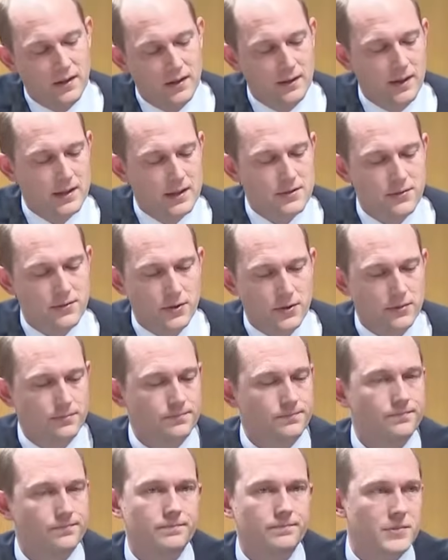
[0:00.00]
And that's for
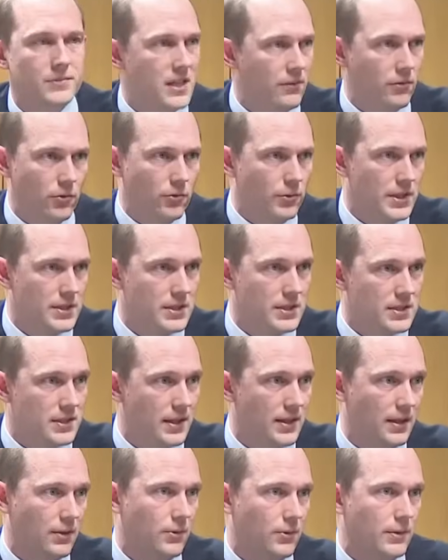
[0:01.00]
several reasons.
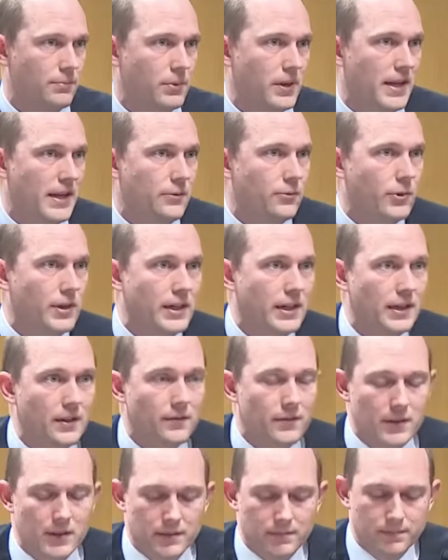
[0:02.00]
I think what plain reading
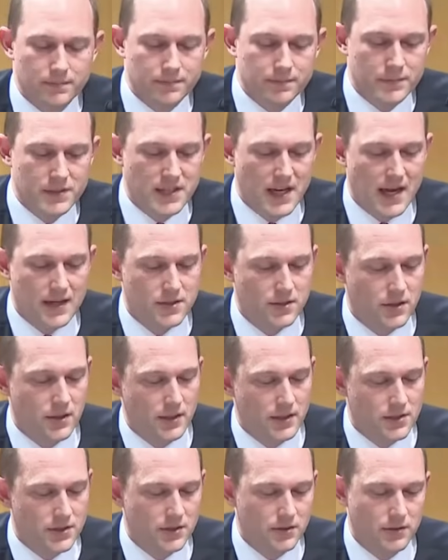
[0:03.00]
of the statute
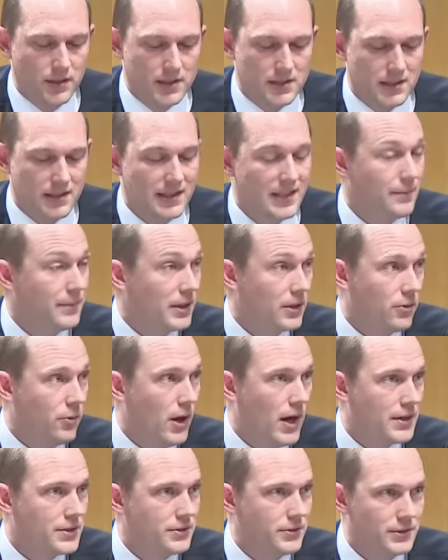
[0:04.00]
at issue doesn't limit
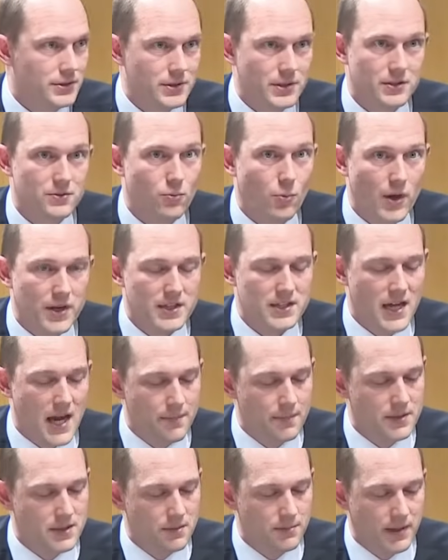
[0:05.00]
Quash to just one
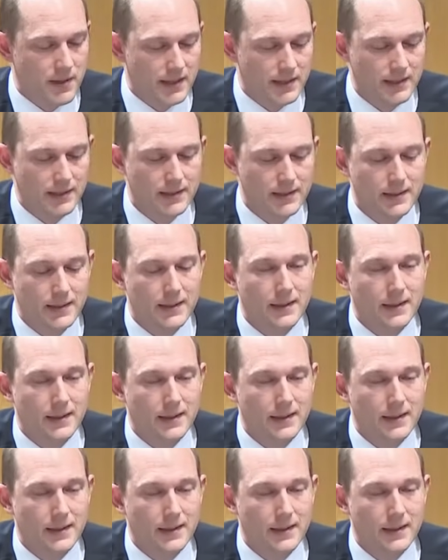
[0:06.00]
type of subpoena.